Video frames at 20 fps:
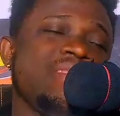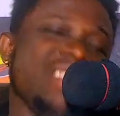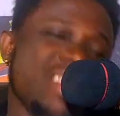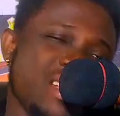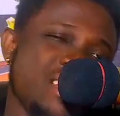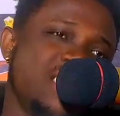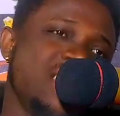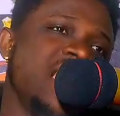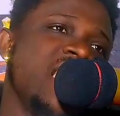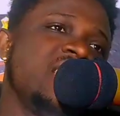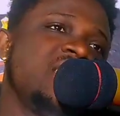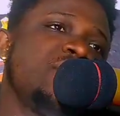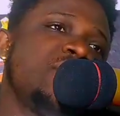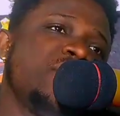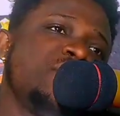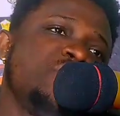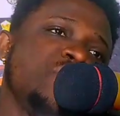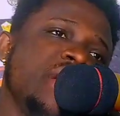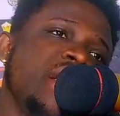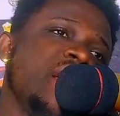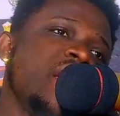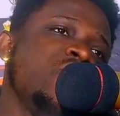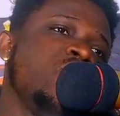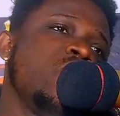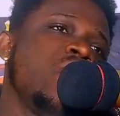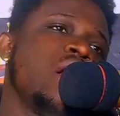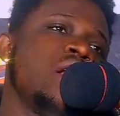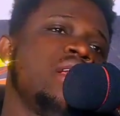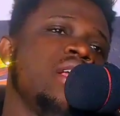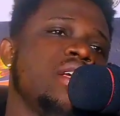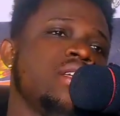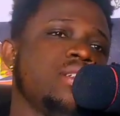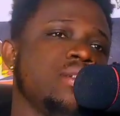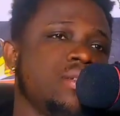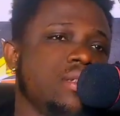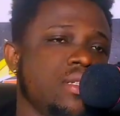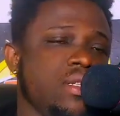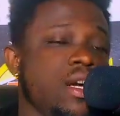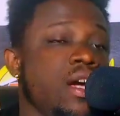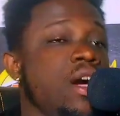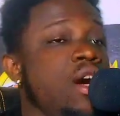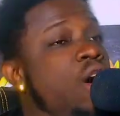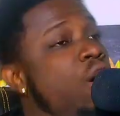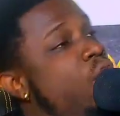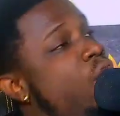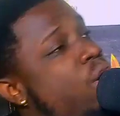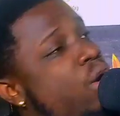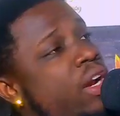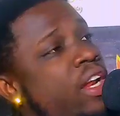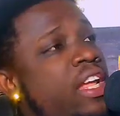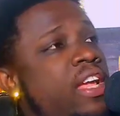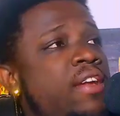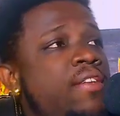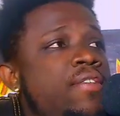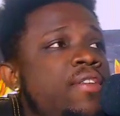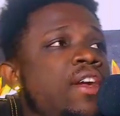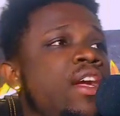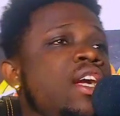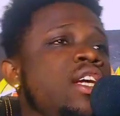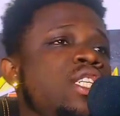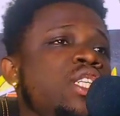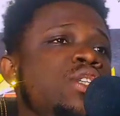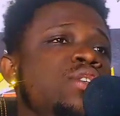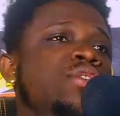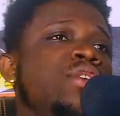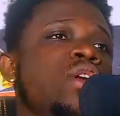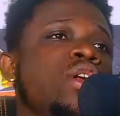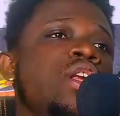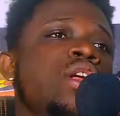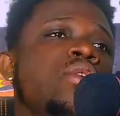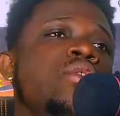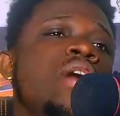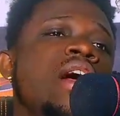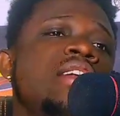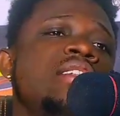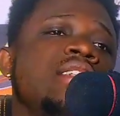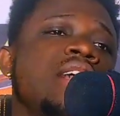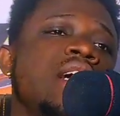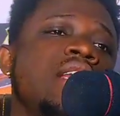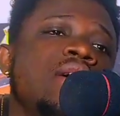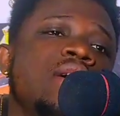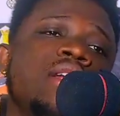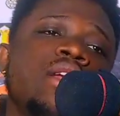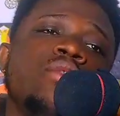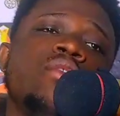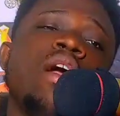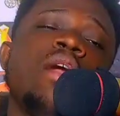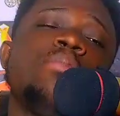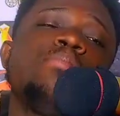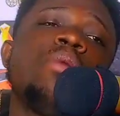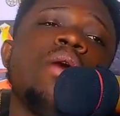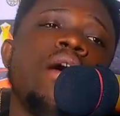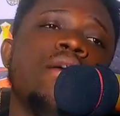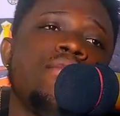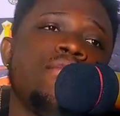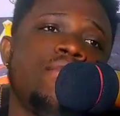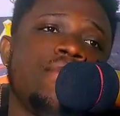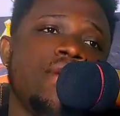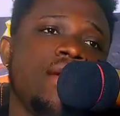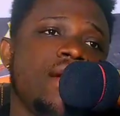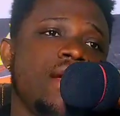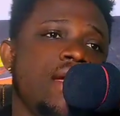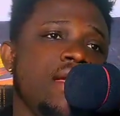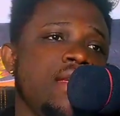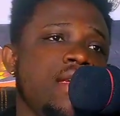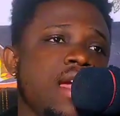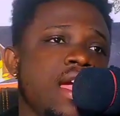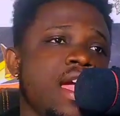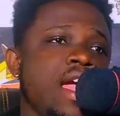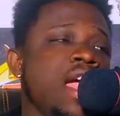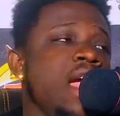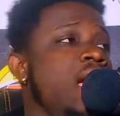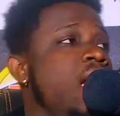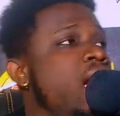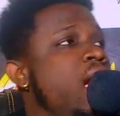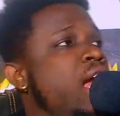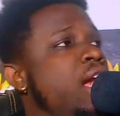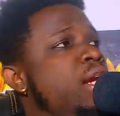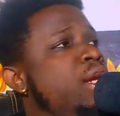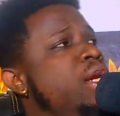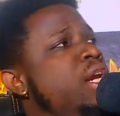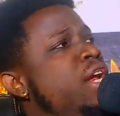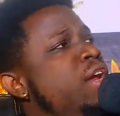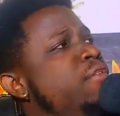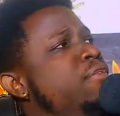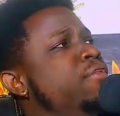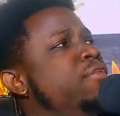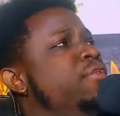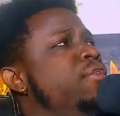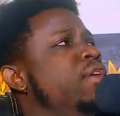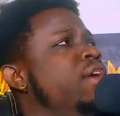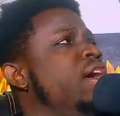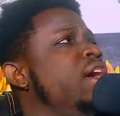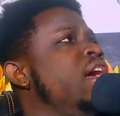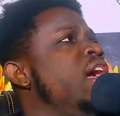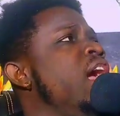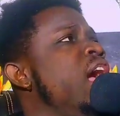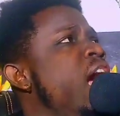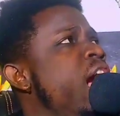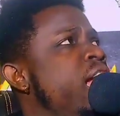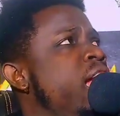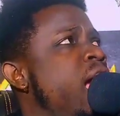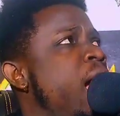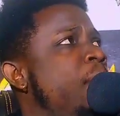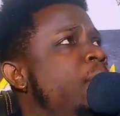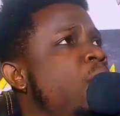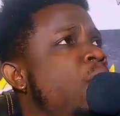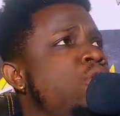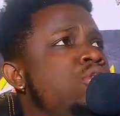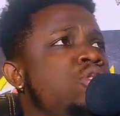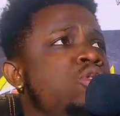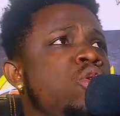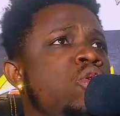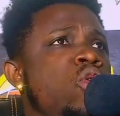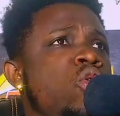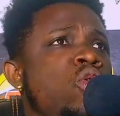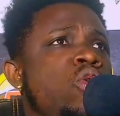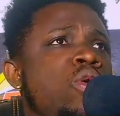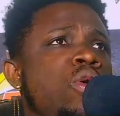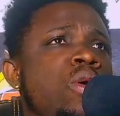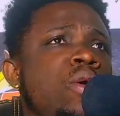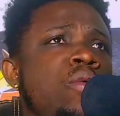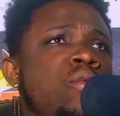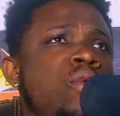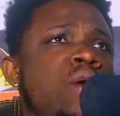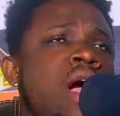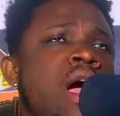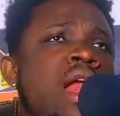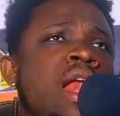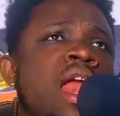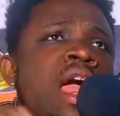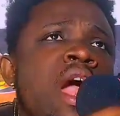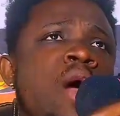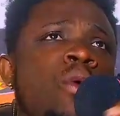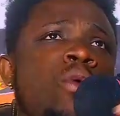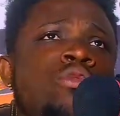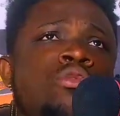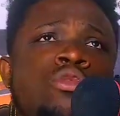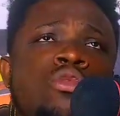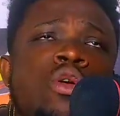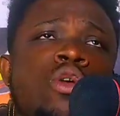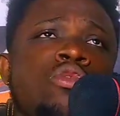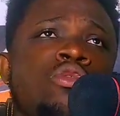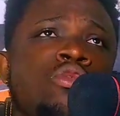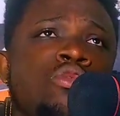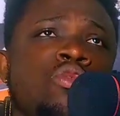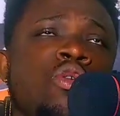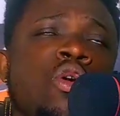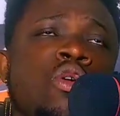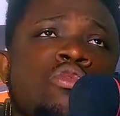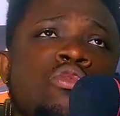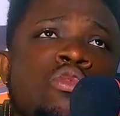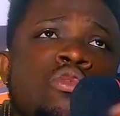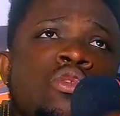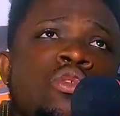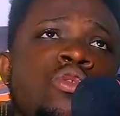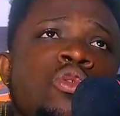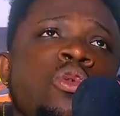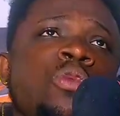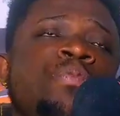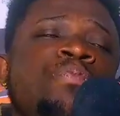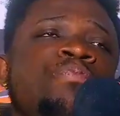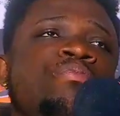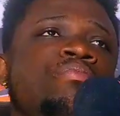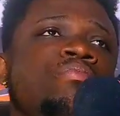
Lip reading: it's easy for you to get dollar details only if you follow the right channel, the right path. Yeah, and I'm also I want to also do